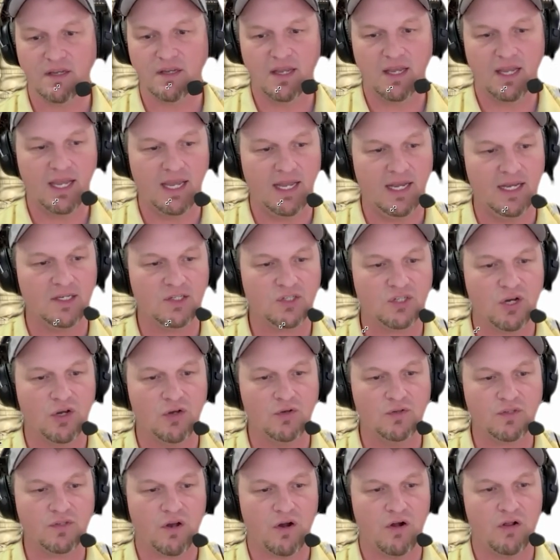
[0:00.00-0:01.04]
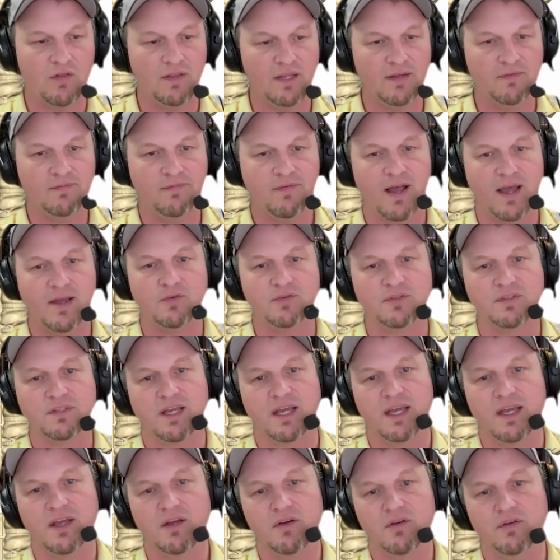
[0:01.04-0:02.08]
and it shows all the final
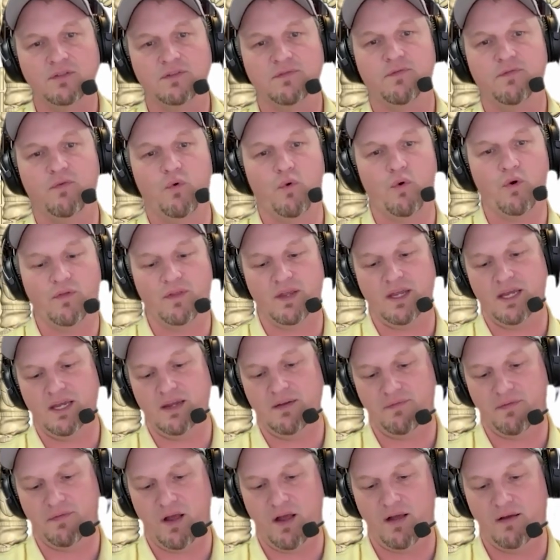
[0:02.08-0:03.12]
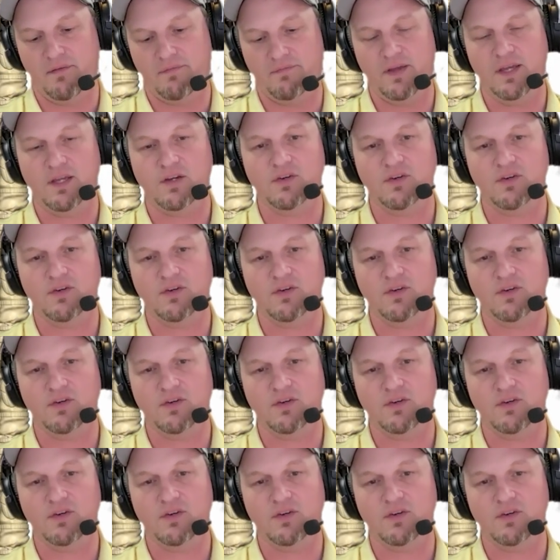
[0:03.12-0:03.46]
scales for the figure